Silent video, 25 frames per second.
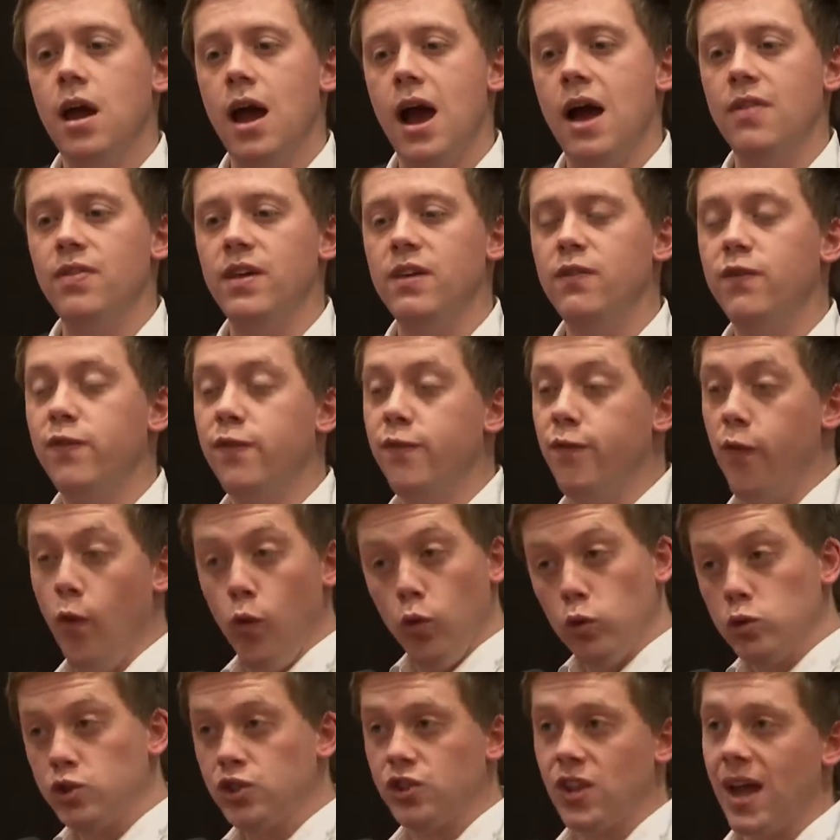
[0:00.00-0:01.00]
And they
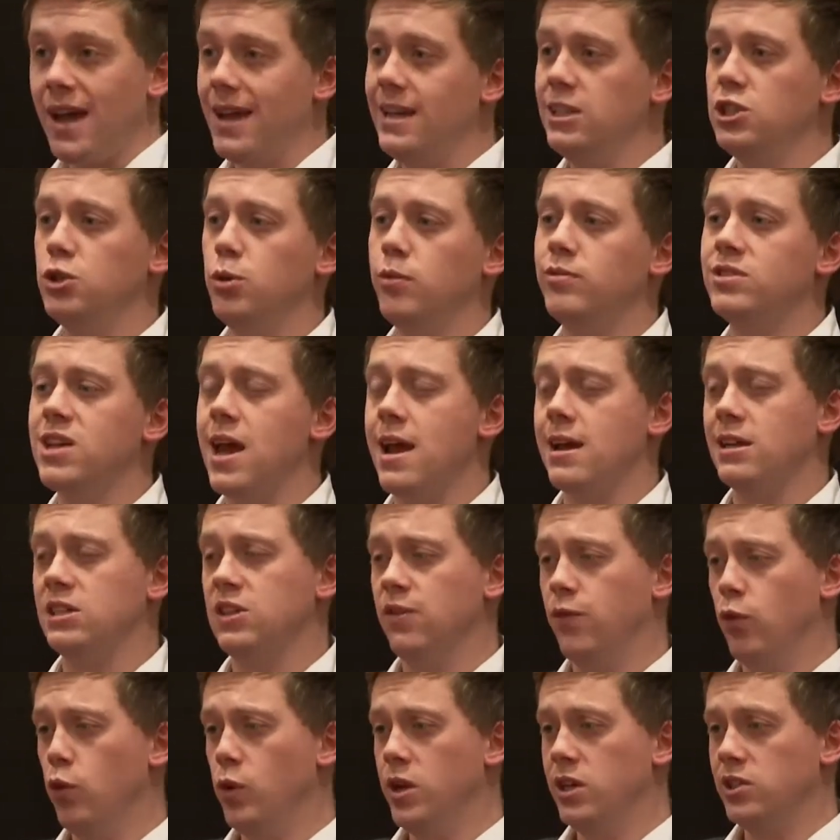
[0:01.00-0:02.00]
forced that issue of tax
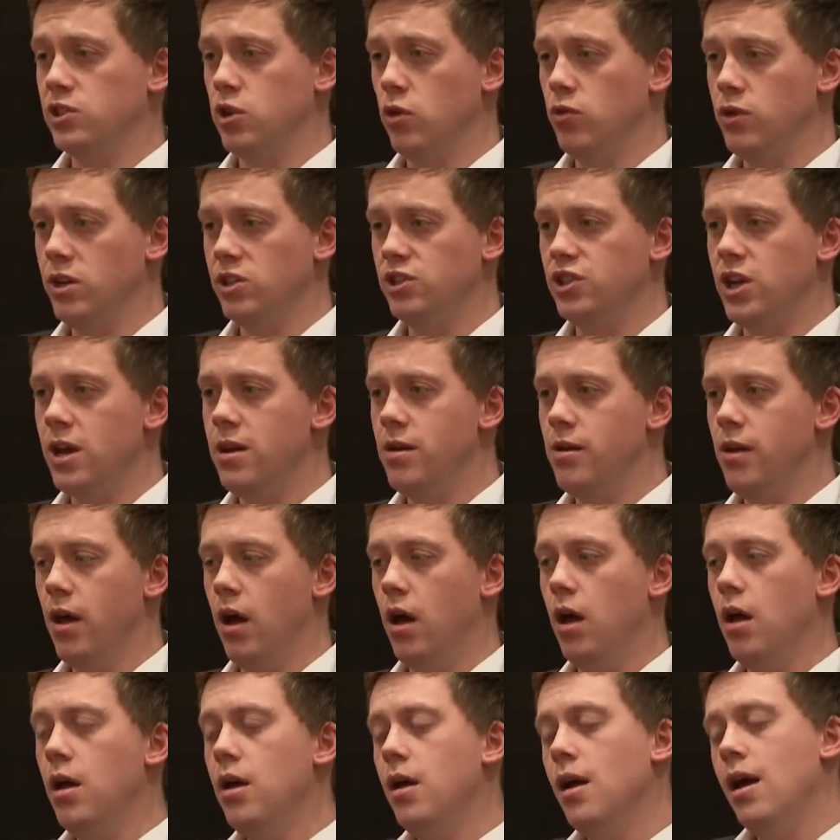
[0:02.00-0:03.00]
avoidance on the
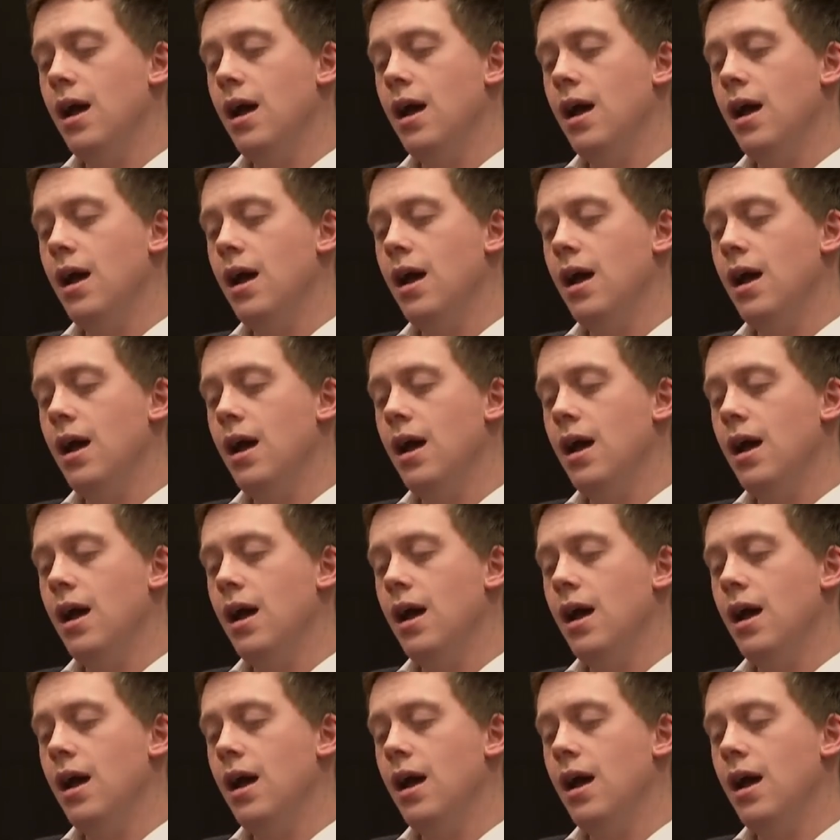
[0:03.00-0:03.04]
agenda.